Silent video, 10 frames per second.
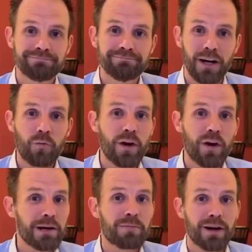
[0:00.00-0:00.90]

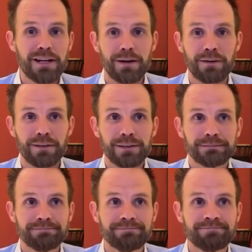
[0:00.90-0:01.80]
unwitting brand owners.
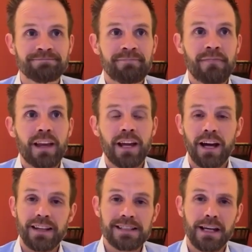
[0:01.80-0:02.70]

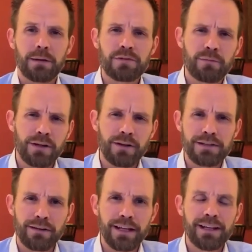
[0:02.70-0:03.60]
Unless it comes from your
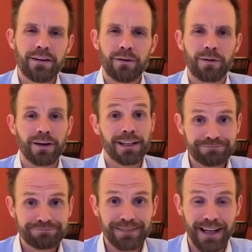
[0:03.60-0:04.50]
attorney or unless
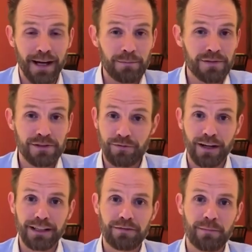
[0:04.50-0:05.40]
it comes
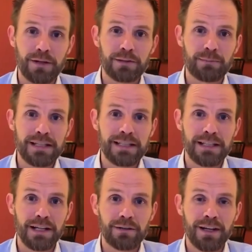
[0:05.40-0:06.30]
directly from the
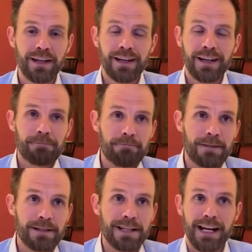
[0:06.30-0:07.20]
USPTO,
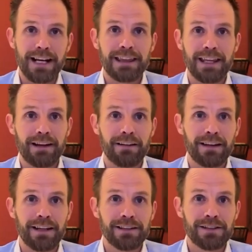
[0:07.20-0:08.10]
there's not anything there
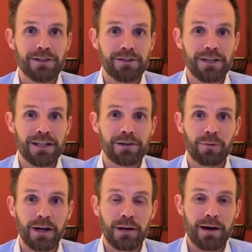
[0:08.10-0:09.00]
that you need to
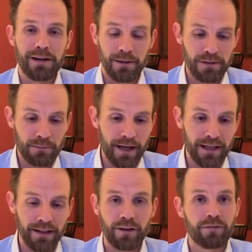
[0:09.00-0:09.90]
worry about in terms of paying
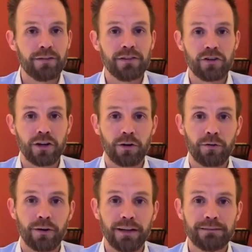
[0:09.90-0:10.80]
additional fees, and you can
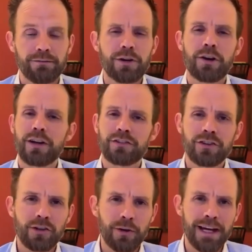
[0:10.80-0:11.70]
ignore it. You can also
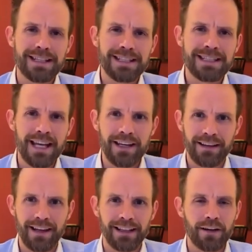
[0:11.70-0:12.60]
just go ahead and send
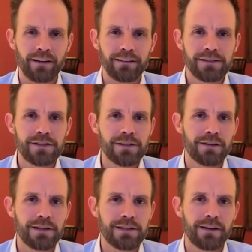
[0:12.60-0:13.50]
the letter to your
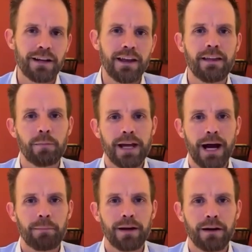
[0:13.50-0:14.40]
attorney, and they'll be
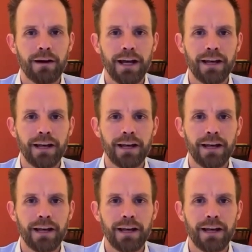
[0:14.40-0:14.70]
happy to go ahead